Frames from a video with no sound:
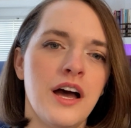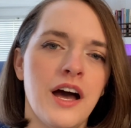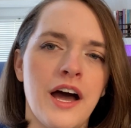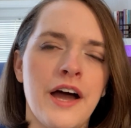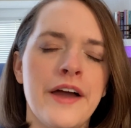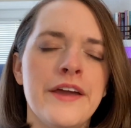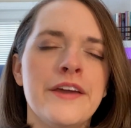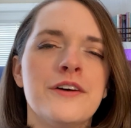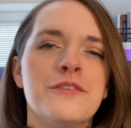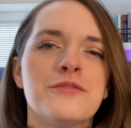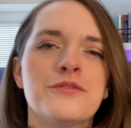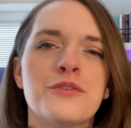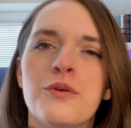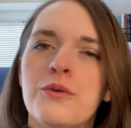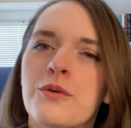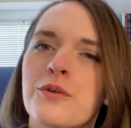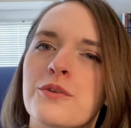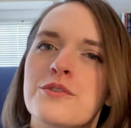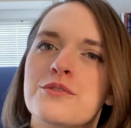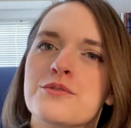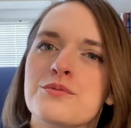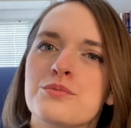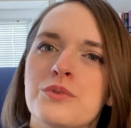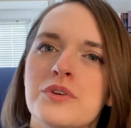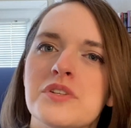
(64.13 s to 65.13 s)
I, of
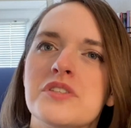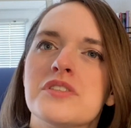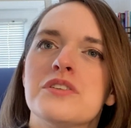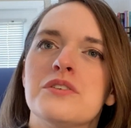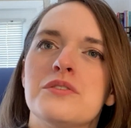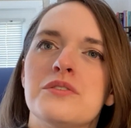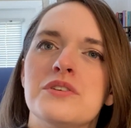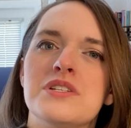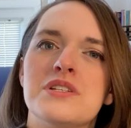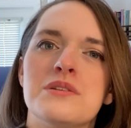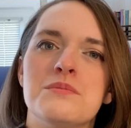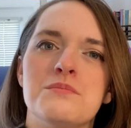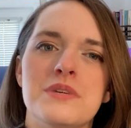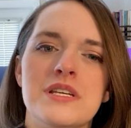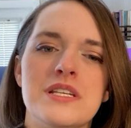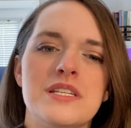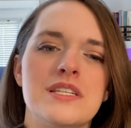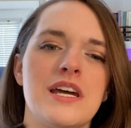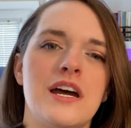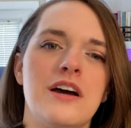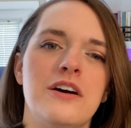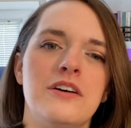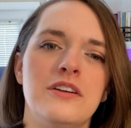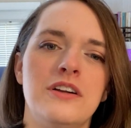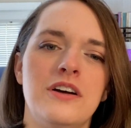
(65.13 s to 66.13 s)
course, wasn't going to miss
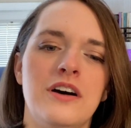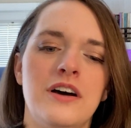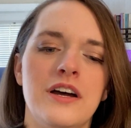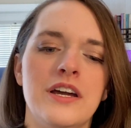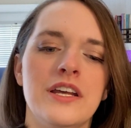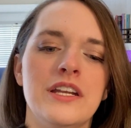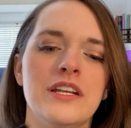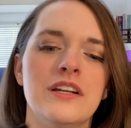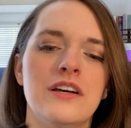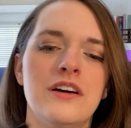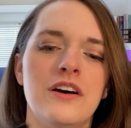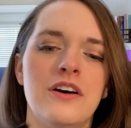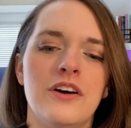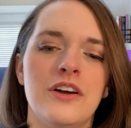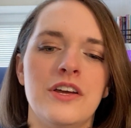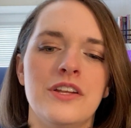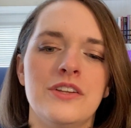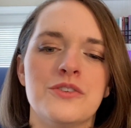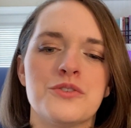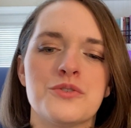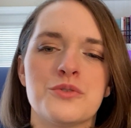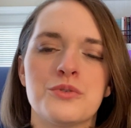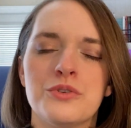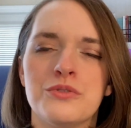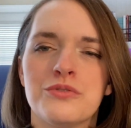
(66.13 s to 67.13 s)
out on
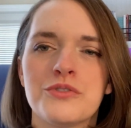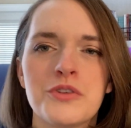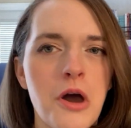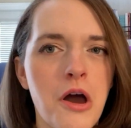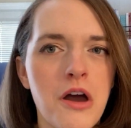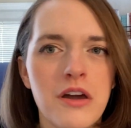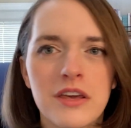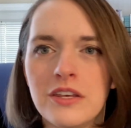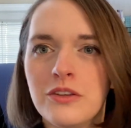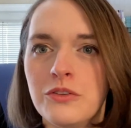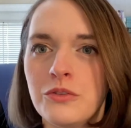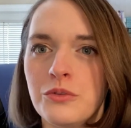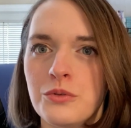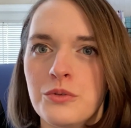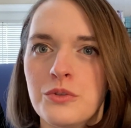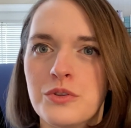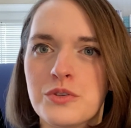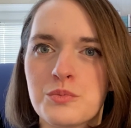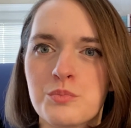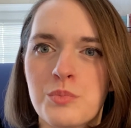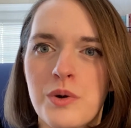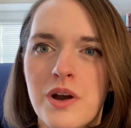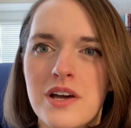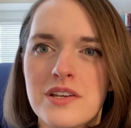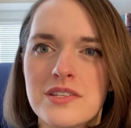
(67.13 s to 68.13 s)
sort of talking through this
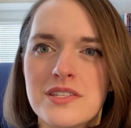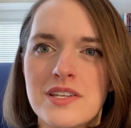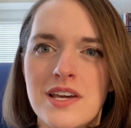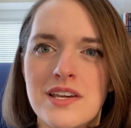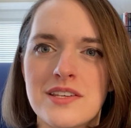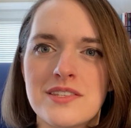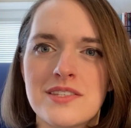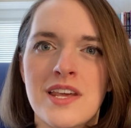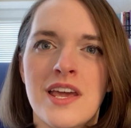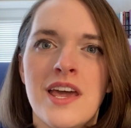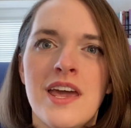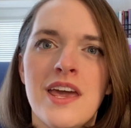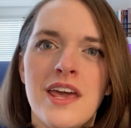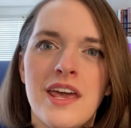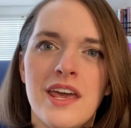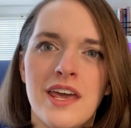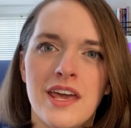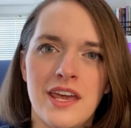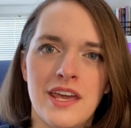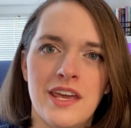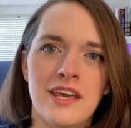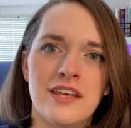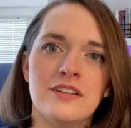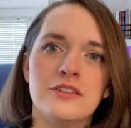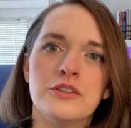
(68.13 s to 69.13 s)
process
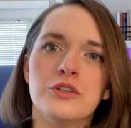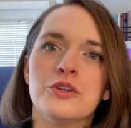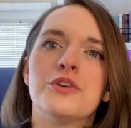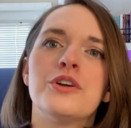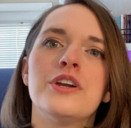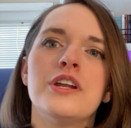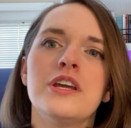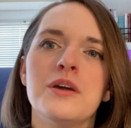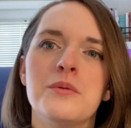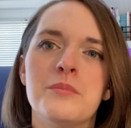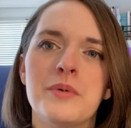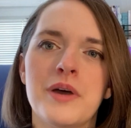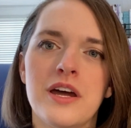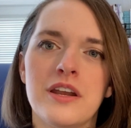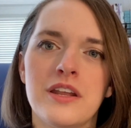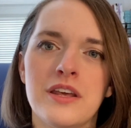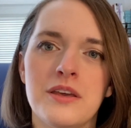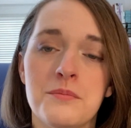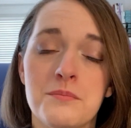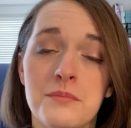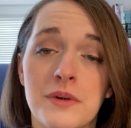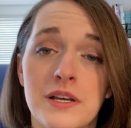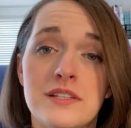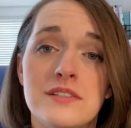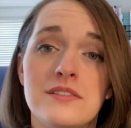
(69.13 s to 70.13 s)
and learning about
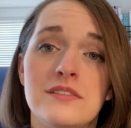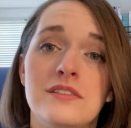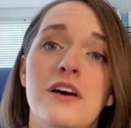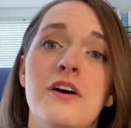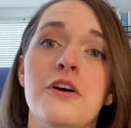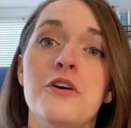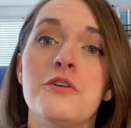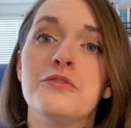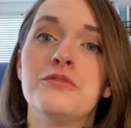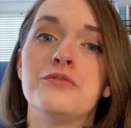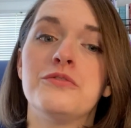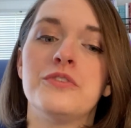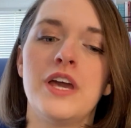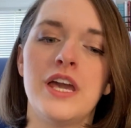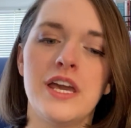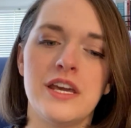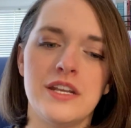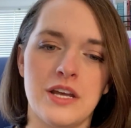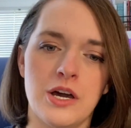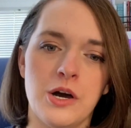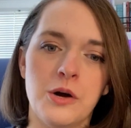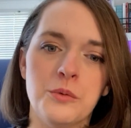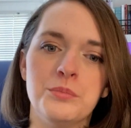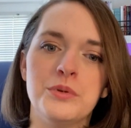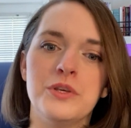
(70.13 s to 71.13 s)
it myself and
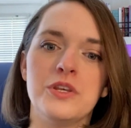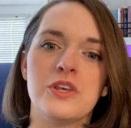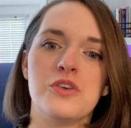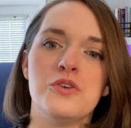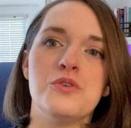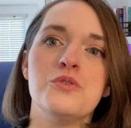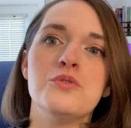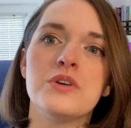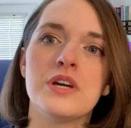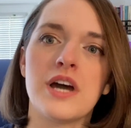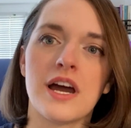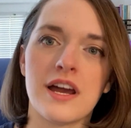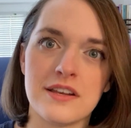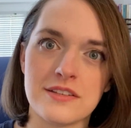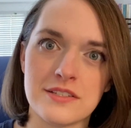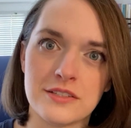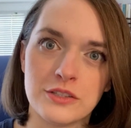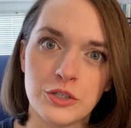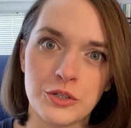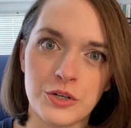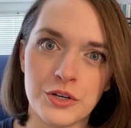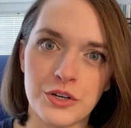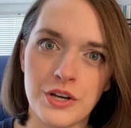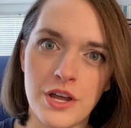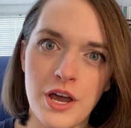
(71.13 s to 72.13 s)
helping you guys
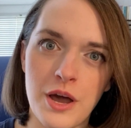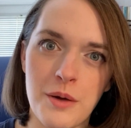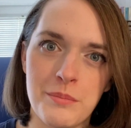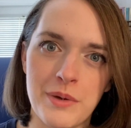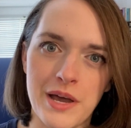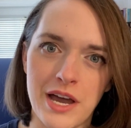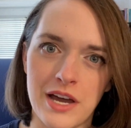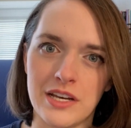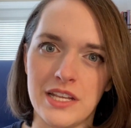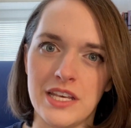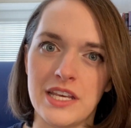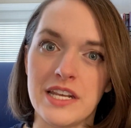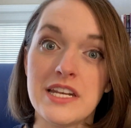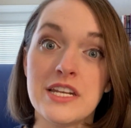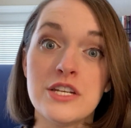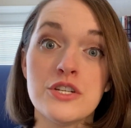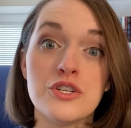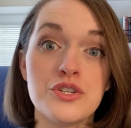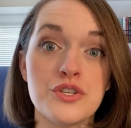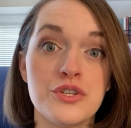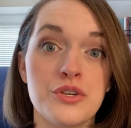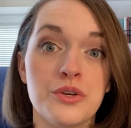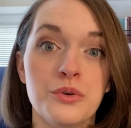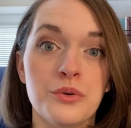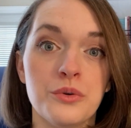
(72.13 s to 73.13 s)
learn about it
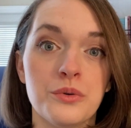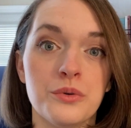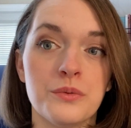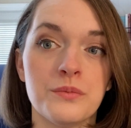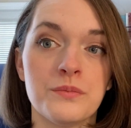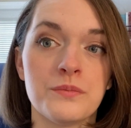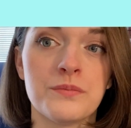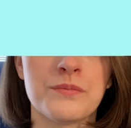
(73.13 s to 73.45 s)
too.